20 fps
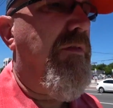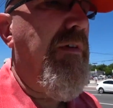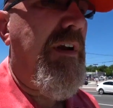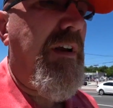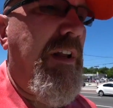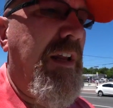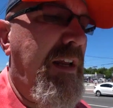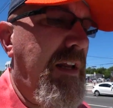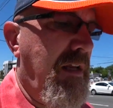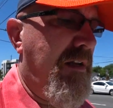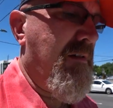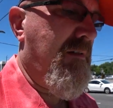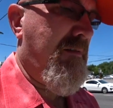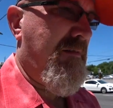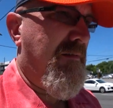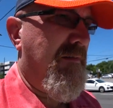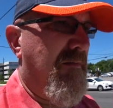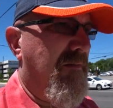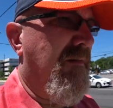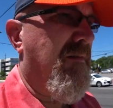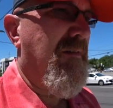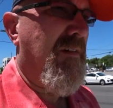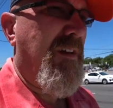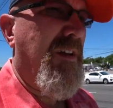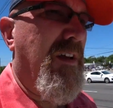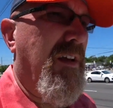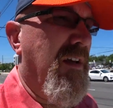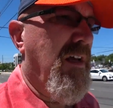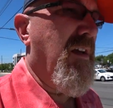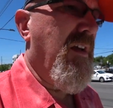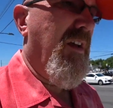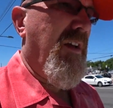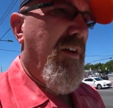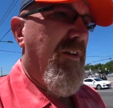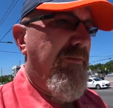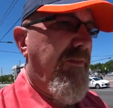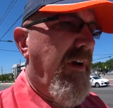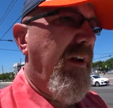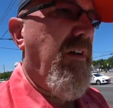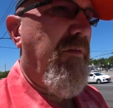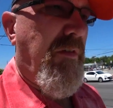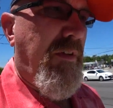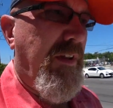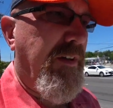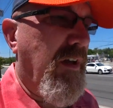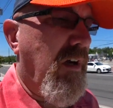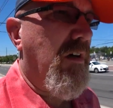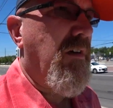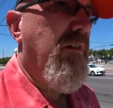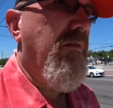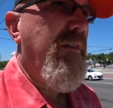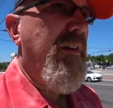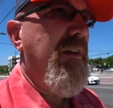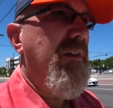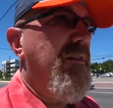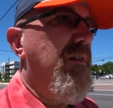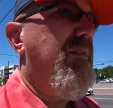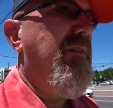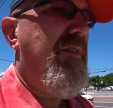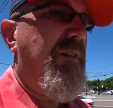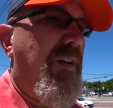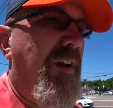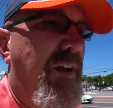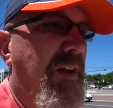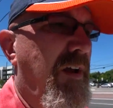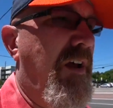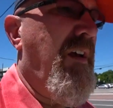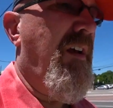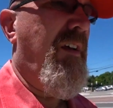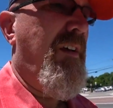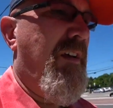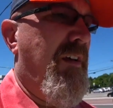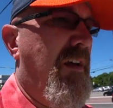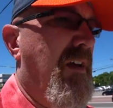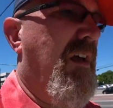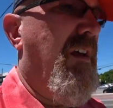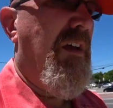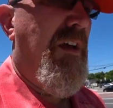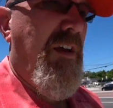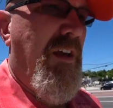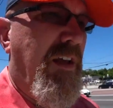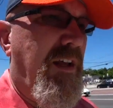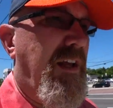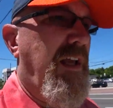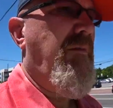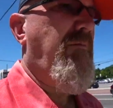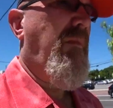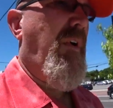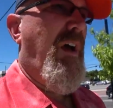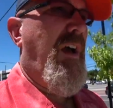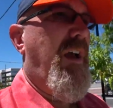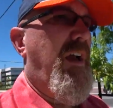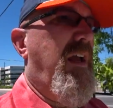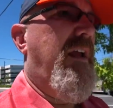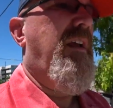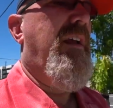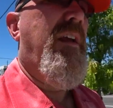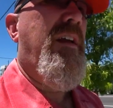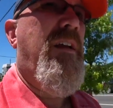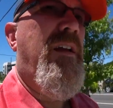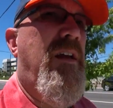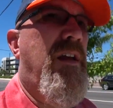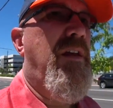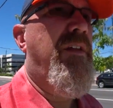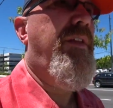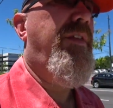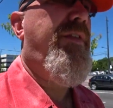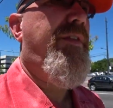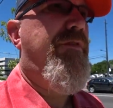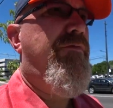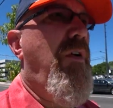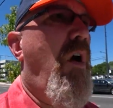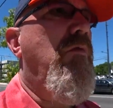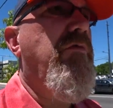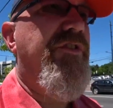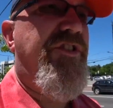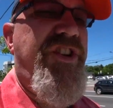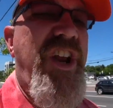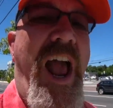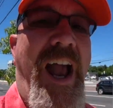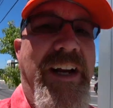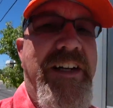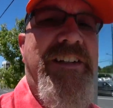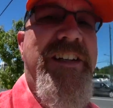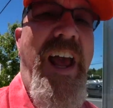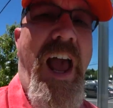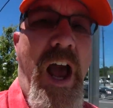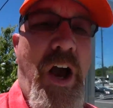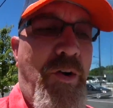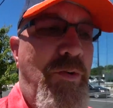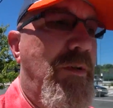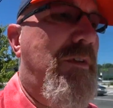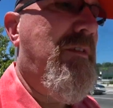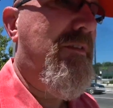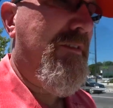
quickly, find out where the doctor is, get my throat checked out.